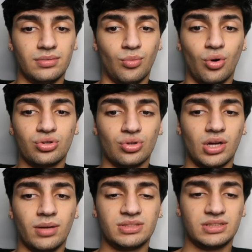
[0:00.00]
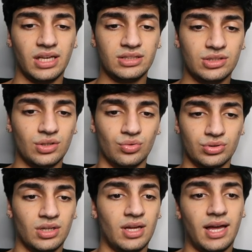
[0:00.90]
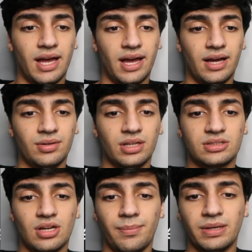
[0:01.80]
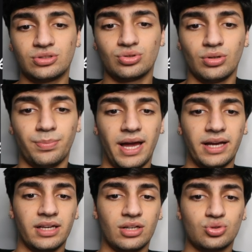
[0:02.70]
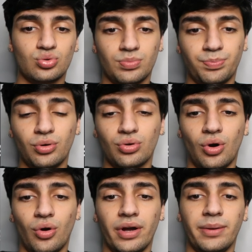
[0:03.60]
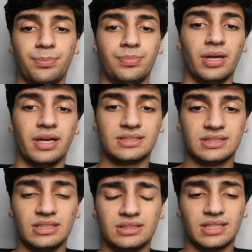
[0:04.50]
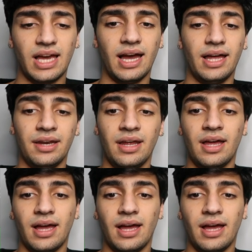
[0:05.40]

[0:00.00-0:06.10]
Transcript: more to come stay tuned and it's coming soon pancakes PooCoin C-Scan, uh,